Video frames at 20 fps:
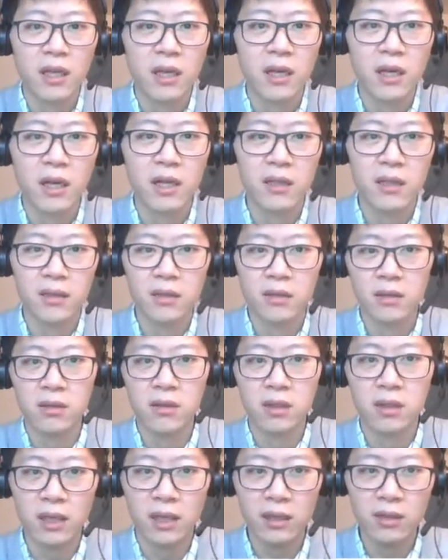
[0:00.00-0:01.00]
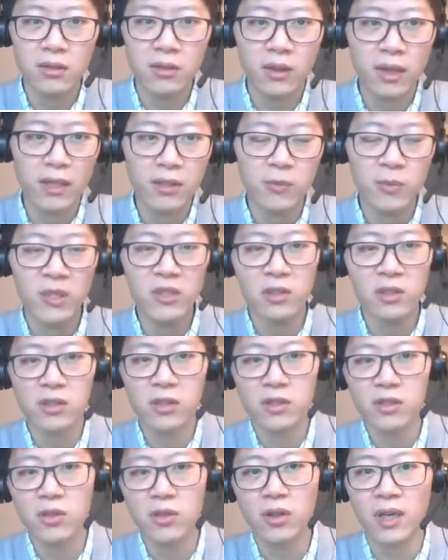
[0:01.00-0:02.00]
And so, as mentioned,
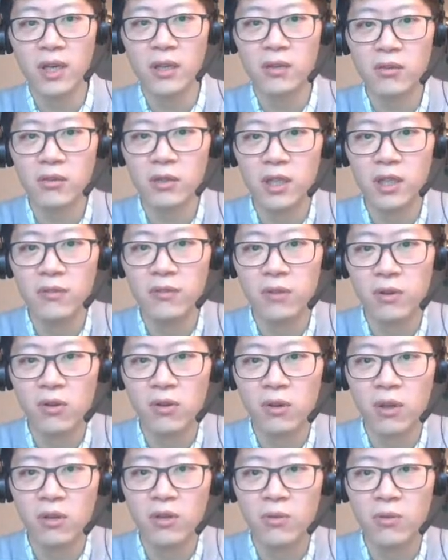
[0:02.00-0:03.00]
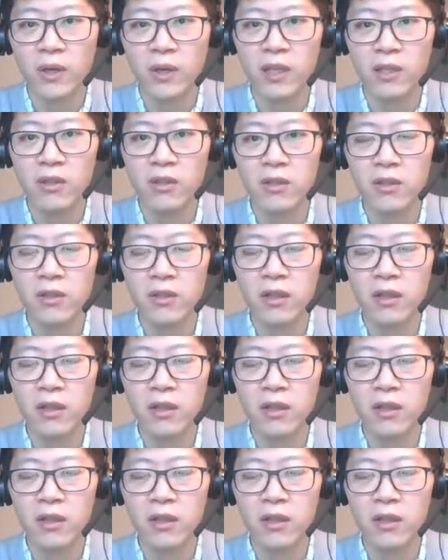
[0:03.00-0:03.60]
it's to get to an even cross weight,